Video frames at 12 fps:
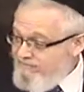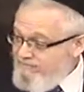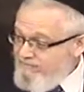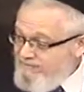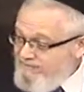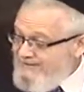
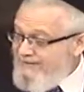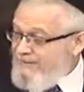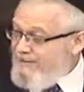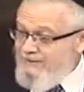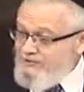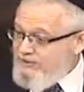70
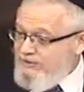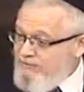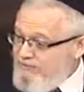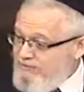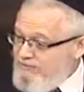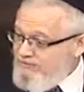years ago.
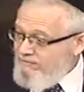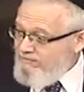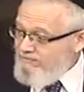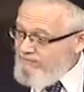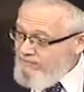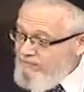
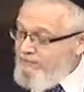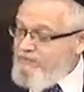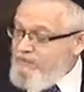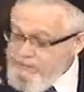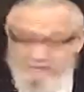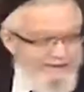So Rabbi
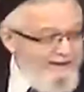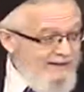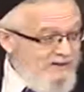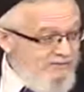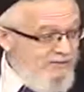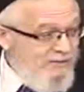Yosef and
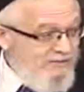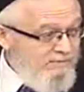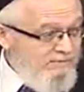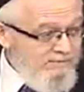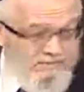Kisma, but